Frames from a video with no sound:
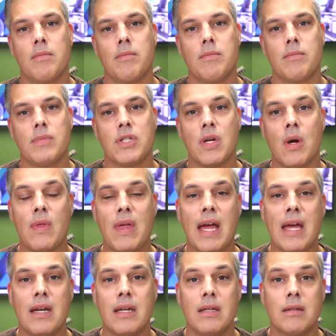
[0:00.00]
so
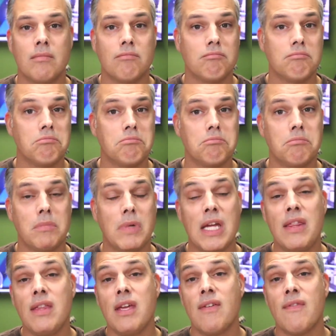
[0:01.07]
that
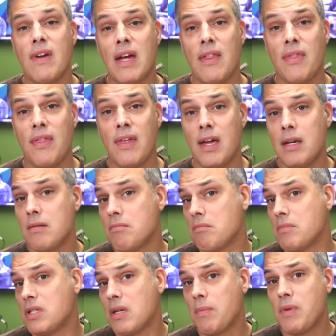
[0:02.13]
in the event that
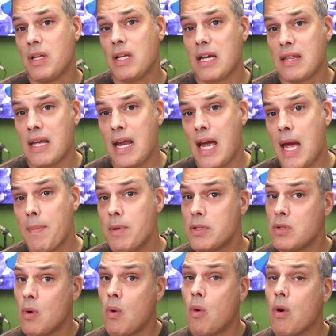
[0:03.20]
something like that
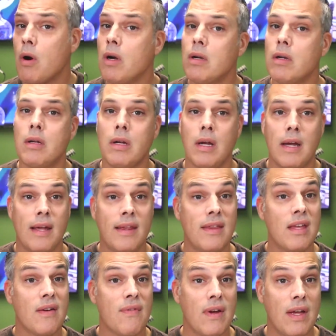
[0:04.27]
happens, or in the
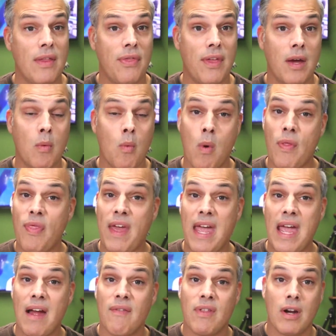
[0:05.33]
event that what they
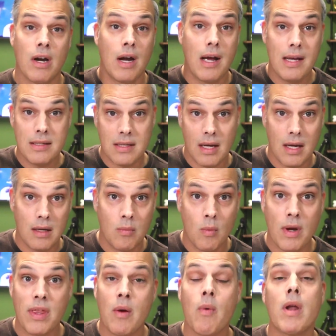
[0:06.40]
have their eyes on, where
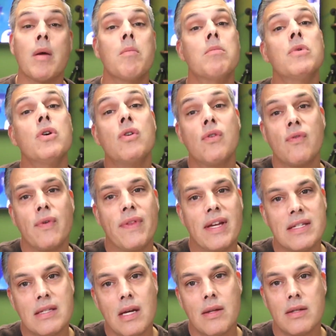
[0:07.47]
they want to move when they
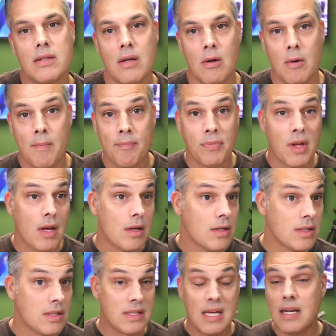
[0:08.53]
sell this home,
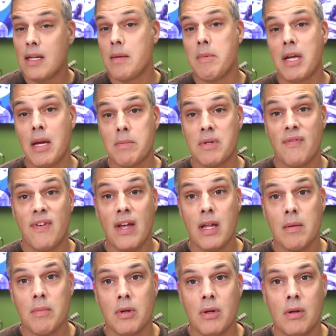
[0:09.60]
suddenly becomes
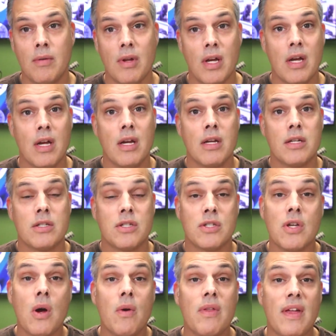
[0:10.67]
available,
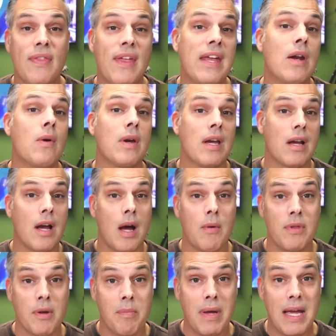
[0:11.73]
so that they don't get caught with
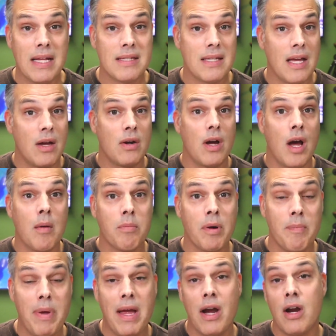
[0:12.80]
their pants down,
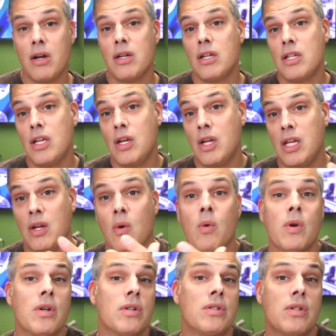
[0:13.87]
unprepared, in
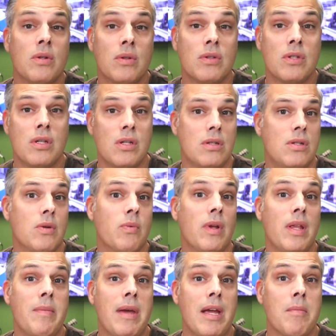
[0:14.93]
order to
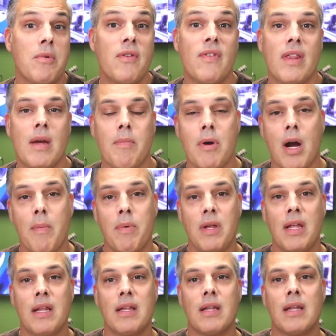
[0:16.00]
really make a move on that property.
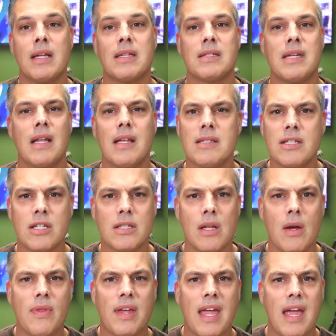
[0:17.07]
Let's say, let's just
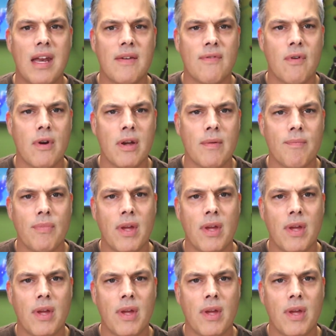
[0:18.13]
load the cannon for you.